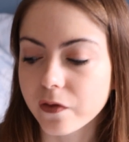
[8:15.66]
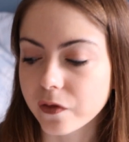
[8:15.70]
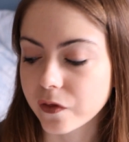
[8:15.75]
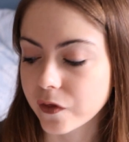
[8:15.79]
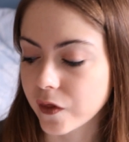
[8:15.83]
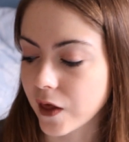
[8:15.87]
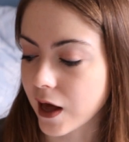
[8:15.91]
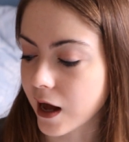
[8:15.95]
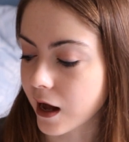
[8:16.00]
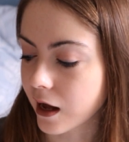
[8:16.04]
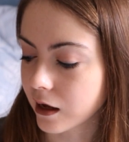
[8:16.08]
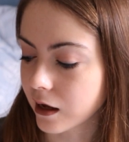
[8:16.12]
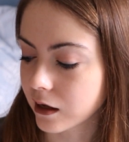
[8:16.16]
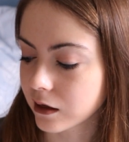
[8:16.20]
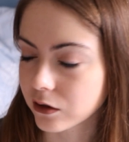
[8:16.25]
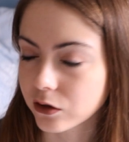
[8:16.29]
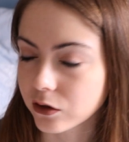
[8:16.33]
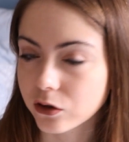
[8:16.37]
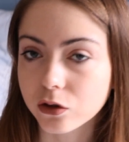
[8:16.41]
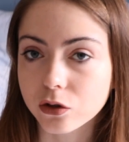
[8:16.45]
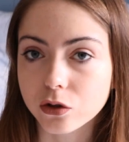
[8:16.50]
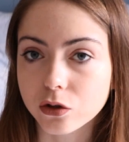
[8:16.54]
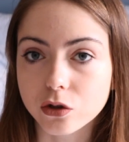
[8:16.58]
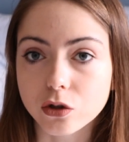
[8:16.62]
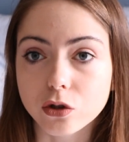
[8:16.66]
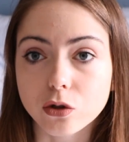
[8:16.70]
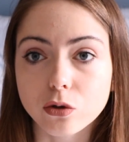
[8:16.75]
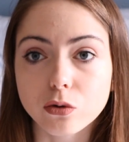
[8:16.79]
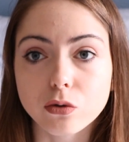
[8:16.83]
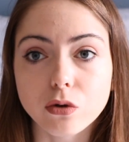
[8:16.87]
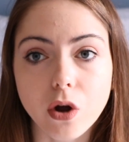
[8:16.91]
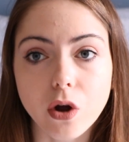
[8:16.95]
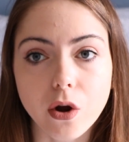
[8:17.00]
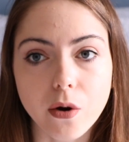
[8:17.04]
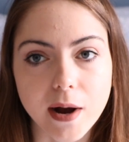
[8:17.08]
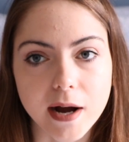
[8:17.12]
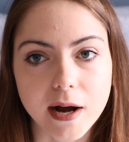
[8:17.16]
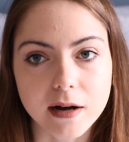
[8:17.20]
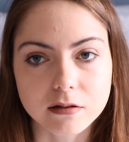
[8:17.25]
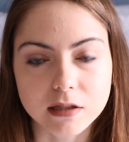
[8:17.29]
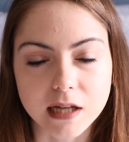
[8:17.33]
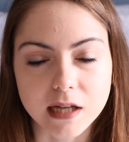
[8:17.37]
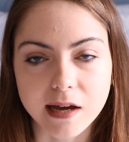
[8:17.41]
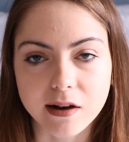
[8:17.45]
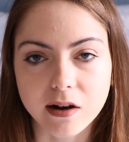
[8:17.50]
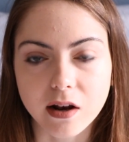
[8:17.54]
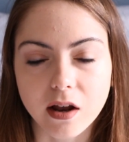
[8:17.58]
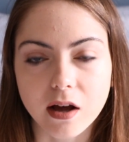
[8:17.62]
that you know how
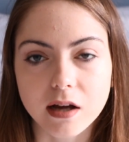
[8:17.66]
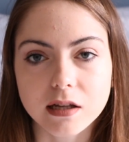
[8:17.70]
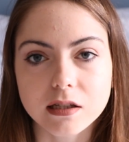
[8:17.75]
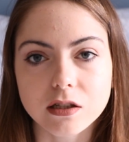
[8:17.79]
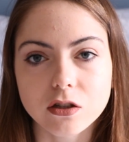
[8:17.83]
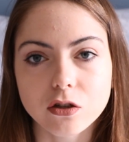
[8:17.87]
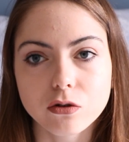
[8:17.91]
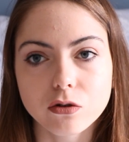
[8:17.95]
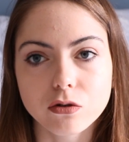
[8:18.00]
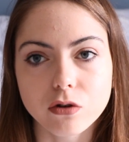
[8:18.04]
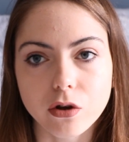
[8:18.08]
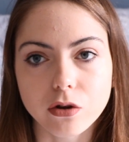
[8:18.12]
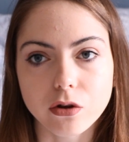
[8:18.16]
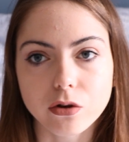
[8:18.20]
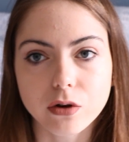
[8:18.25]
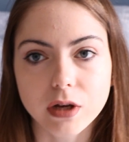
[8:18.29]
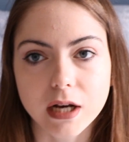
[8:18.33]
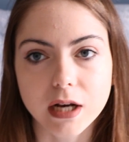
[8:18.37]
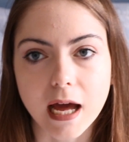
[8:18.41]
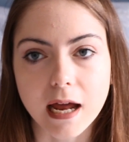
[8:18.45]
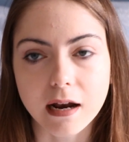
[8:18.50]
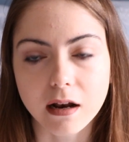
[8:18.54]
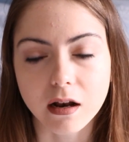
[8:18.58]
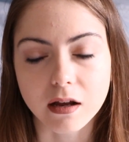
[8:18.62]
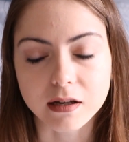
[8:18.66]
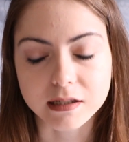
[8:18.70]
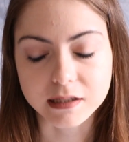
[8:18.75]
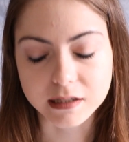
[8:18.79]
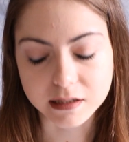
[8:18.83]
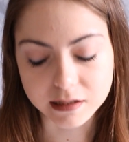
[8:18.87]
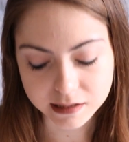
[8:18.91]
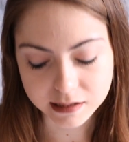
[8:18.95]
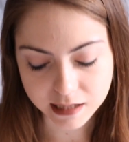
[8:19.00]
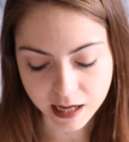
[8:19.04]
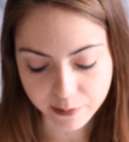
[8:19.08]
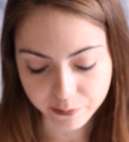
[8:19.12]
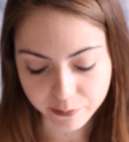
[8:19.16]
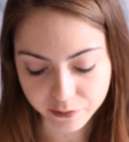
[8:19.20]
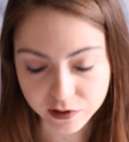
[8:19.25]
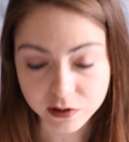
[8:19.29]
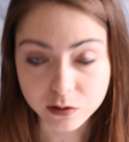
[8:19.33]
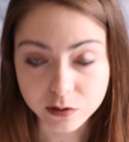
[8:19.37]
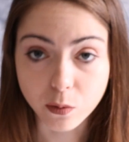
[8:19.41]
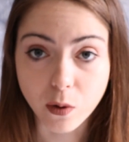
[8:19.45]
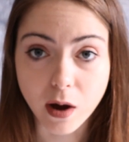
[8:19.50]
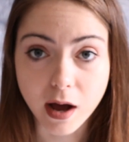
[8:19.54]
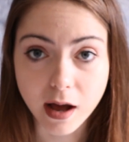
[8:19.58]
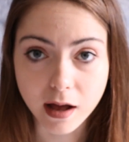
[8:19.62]
to analyse and you know you can analyse in depth
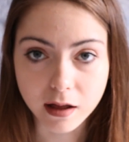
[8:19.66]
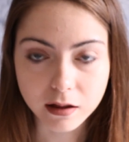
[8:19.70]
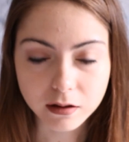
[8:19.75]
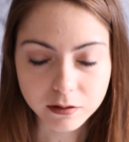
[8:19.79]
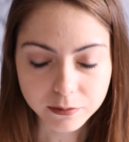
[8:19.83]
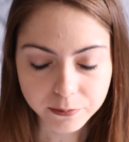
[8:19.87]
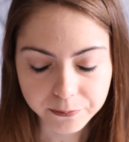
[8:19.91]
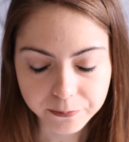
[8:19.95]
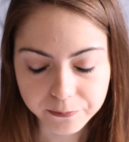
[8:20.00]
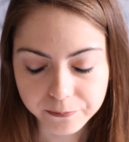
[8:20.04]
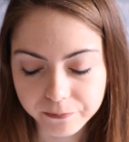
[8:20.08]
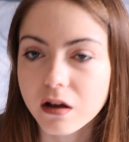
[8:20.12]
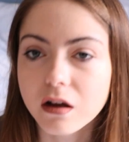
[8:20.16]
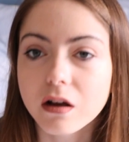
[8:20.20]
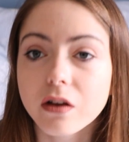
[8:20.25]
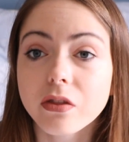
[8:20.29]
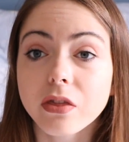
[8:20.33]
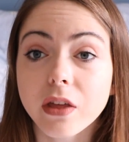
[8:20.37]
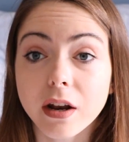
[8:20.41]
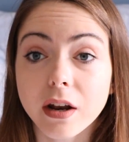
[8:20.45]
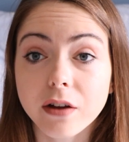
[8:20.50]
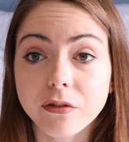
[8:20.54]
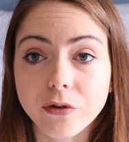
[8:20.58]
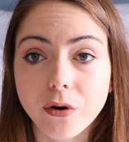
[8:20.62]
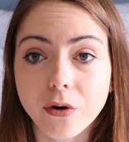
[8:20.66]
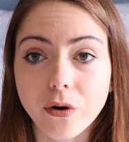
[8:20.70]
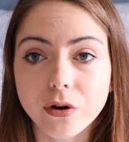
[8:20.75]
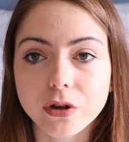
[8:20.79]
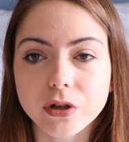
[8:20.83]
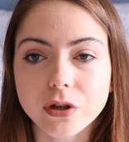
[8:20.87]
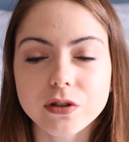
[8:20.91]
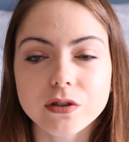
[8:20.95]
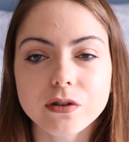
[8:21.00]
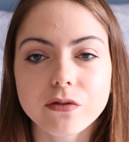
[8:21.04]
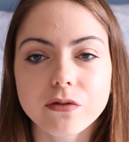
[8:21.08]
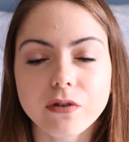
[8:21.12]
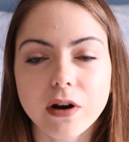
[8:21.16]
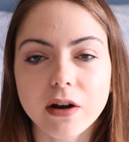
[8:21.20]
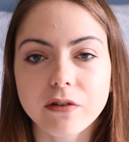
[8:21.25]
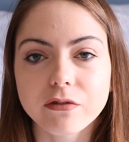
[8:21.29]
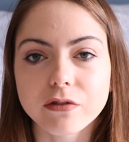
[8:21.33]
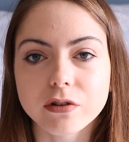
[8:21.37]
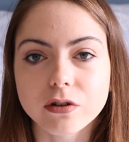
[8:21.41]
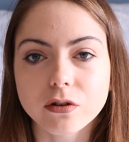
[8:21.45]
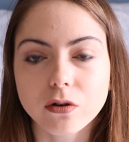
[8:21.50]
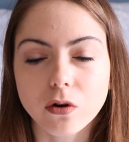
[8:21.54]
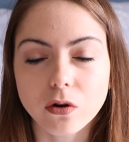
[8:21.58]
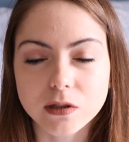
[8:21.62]
as well. Then I've got use of
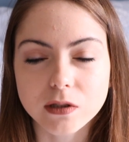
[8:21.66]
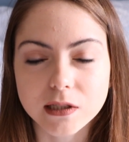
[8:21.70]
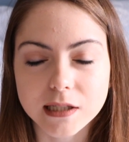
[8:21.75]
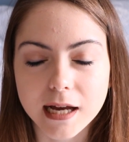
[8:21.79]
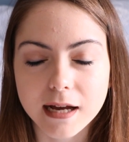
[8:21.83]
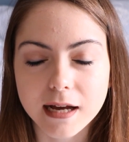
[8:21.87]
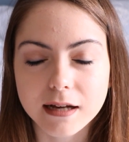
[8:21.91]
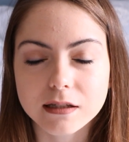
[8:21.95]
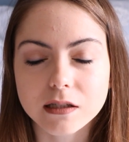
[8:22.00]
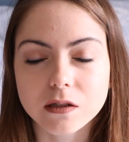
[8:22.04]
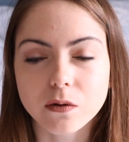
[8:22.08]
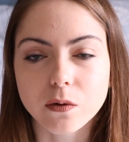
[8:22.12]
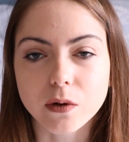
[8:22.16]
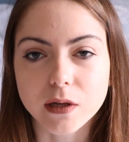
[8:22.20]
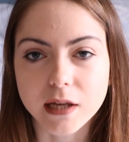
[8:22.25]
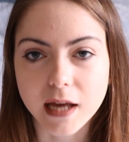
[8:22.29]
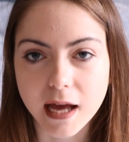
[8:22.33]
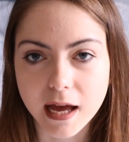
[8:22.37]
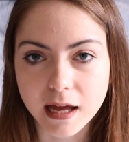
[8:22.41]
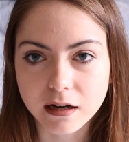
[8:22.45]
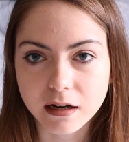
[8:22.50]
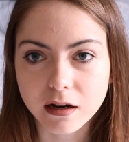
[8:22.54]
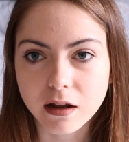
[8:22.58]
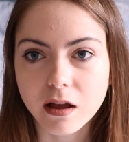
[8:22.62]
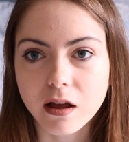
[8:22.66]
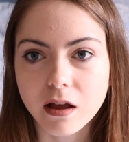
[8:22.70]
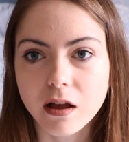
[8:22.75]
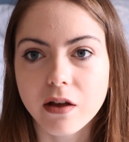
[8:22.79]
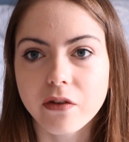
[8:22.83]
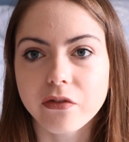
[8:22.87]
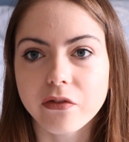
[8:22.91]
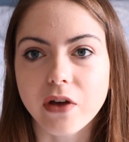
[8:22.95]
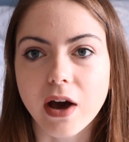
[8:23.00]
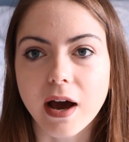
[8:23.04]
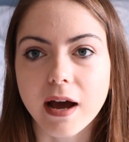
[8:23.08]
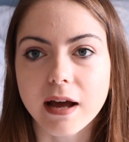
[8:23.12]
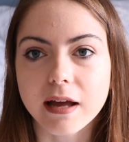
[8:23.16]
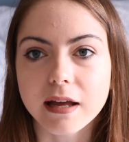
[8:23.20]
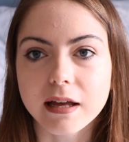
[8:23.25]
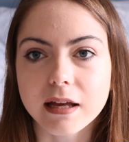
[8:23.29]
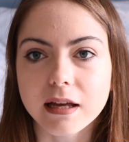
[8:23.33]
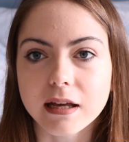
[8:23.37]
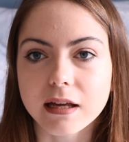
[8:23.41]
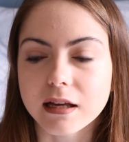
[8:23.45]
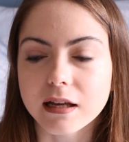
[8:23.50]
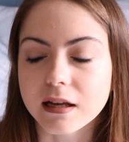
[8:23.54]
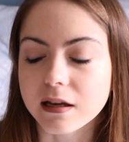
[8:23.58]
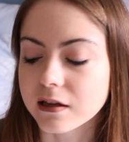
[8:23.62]
relevant context. So again, that
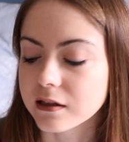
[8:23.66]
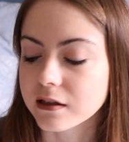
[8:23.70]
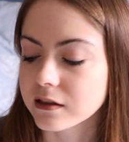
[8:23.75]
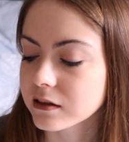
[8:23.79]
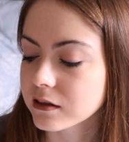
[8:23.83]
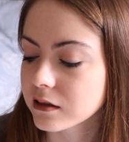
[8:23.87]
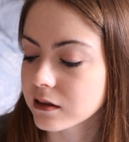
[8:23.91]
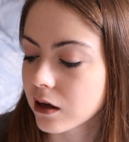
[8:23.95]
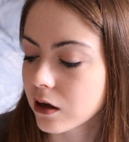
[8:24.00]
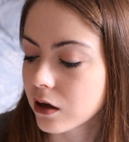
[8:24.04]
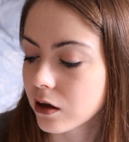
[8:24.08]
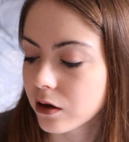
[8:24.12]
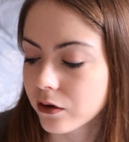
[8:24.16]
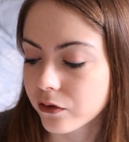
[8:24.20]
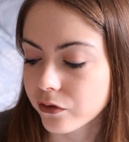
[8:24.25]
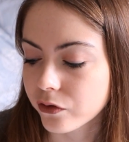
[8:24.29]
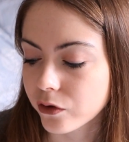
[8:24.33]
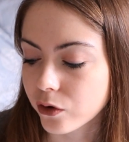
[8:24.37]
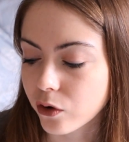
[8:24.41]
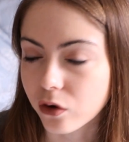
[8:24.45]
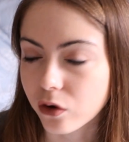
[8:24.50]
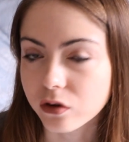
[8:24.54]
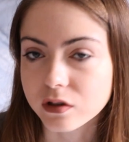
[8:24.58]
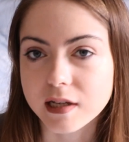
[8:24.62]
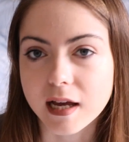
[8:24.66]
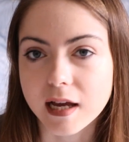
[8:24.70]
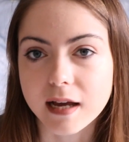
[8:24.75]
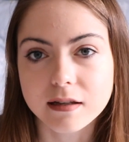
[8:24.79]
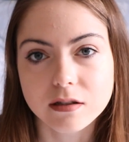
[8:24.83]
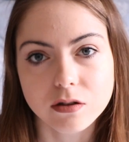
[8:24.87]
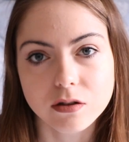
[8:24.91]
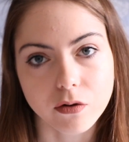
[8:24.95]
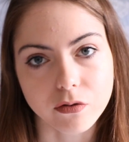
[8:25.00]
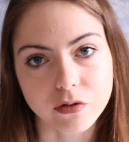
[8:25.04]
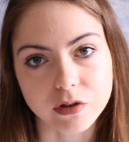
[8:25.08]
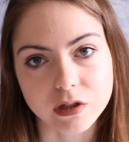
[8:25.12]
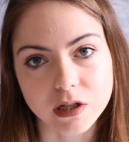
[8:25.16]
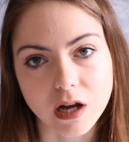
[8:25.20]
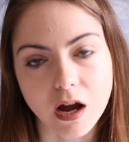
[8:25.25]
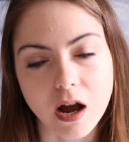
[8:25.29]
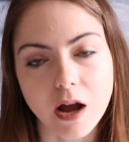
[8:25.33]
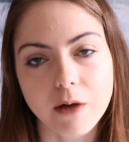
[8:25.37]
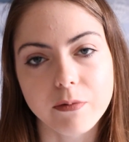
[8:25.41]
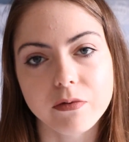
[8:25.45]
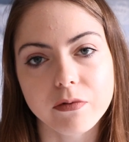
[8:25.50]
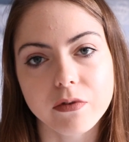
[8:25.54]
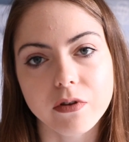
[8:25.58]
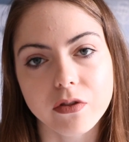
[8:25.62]
is the context of the
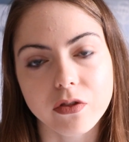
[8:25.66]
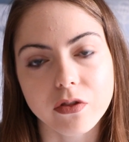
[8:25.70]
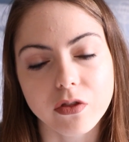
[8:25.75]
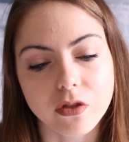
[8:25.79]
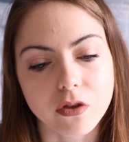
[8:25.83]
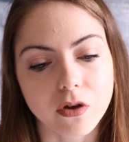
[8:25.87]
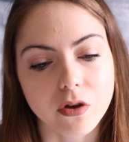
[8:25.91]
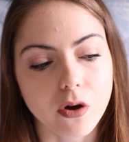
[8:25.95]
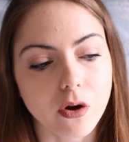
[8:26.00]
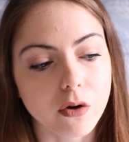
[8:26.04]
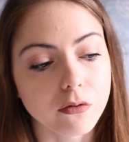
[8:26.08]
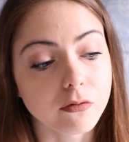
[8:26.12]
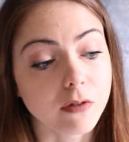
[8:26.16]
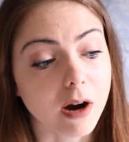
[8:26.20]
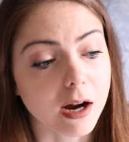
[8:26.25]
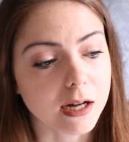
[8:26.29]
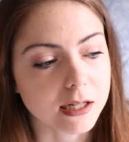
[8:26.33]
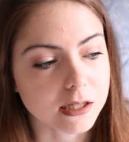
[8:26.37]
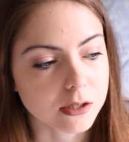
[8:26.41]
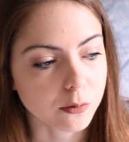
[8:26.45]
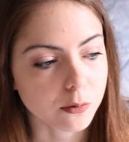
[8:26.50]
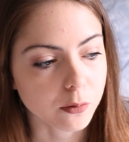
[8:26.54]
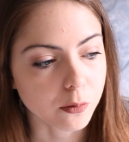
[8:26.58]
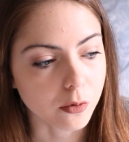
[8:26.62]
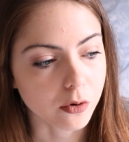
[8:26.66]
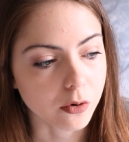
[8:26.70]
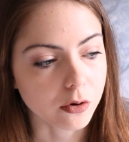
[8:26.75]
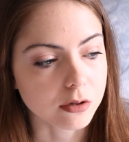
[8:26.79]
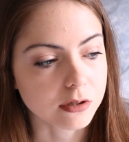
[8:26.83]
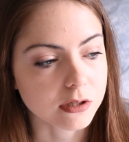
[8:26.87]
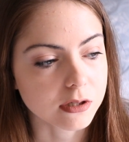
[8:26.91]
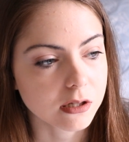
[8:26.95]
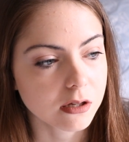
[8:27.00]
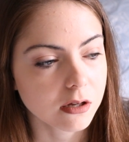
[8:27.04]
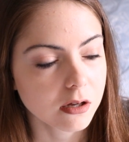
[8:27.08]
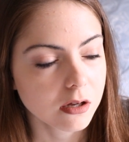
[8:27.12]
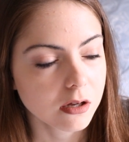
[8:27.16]
time that the writer was